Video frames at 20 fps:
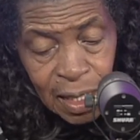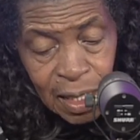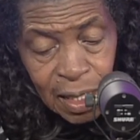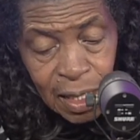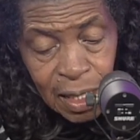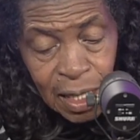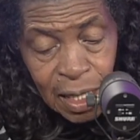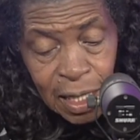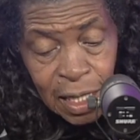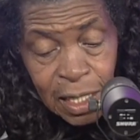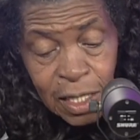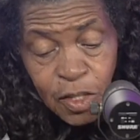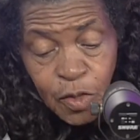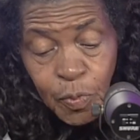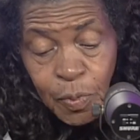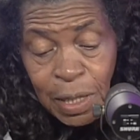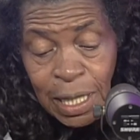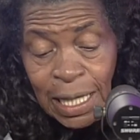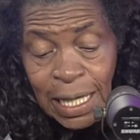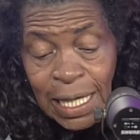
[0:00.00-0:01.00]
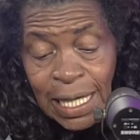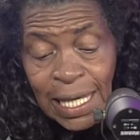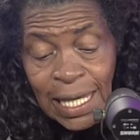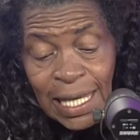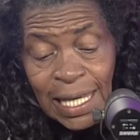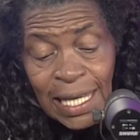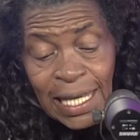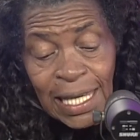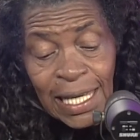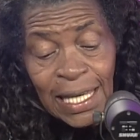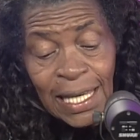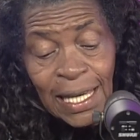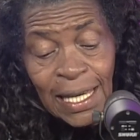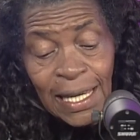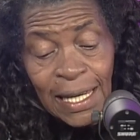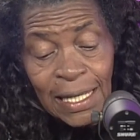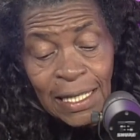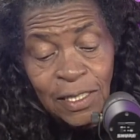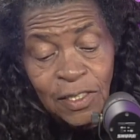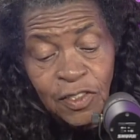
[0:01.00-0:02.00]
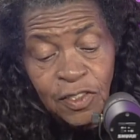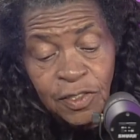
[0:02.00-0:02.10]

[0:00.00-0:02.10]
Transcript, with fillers: His being a